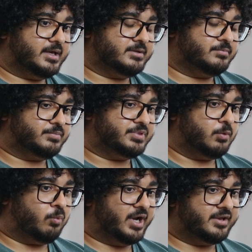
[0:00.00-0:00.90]
the
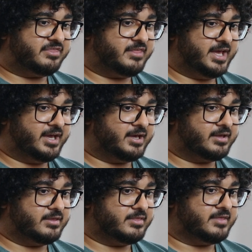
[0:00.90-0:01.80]
one thing
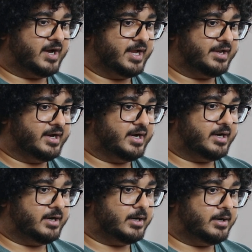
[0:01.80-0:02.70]
that
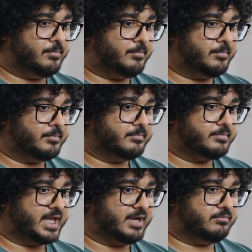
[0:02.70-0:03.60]

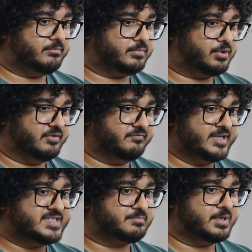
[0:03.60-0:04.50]
that
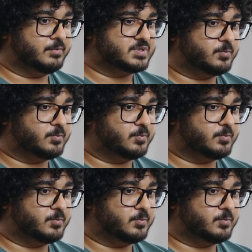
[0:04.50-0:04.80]
convinced me was